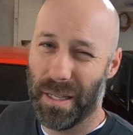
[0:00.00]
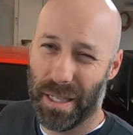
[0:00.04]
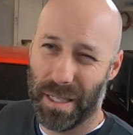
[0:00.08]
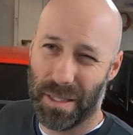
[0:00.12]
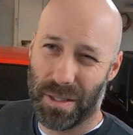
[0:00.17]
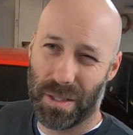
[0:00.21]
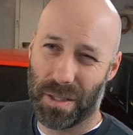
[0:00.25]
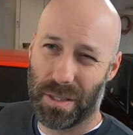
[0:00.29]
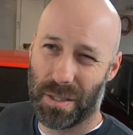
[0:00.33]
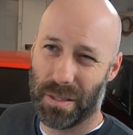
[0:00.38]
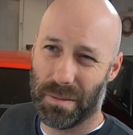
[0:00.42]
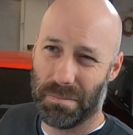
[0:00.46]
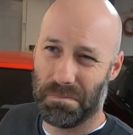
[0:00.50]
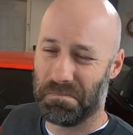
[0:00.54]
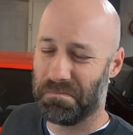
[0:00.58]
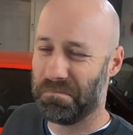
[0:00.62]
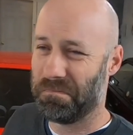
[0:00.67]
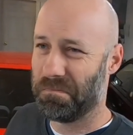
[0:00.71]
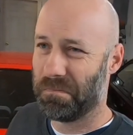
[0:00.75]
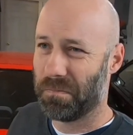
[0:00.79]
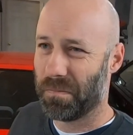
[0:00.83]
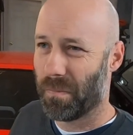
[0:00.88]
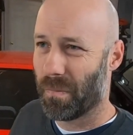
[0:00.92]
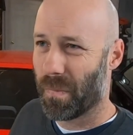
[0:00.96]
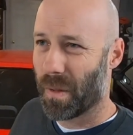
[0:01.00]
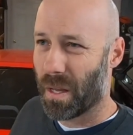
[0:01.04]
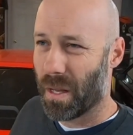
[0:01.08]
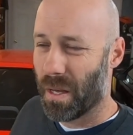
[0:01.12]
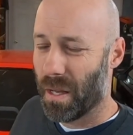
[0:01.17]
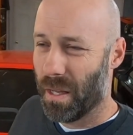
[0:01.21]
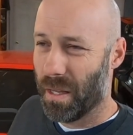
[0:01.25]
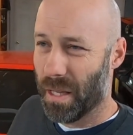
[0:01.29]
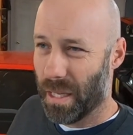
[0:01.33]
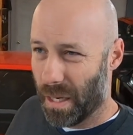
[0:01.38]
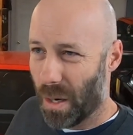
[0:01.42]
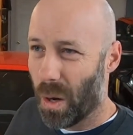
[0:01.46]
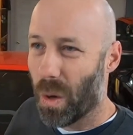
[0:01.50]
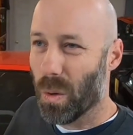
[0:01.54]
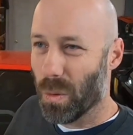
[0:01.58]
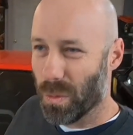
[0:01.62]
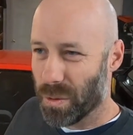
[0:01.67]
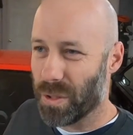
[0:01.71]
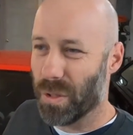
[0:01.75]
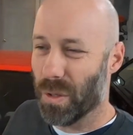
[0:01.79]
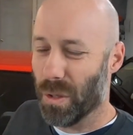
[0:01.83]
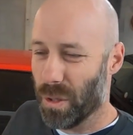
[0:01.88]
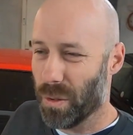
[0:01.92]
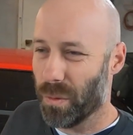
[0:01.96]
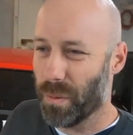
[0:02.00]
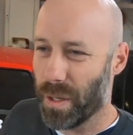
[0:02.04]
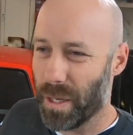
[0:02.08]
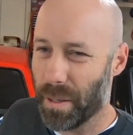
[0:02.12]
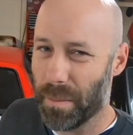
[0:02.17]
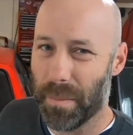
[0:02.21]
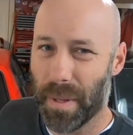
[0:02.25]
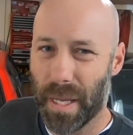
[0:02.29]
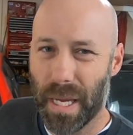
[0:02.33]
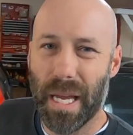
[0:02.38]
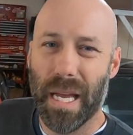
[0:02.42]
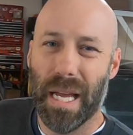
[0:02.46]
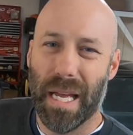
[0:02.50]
it holds it on the rim.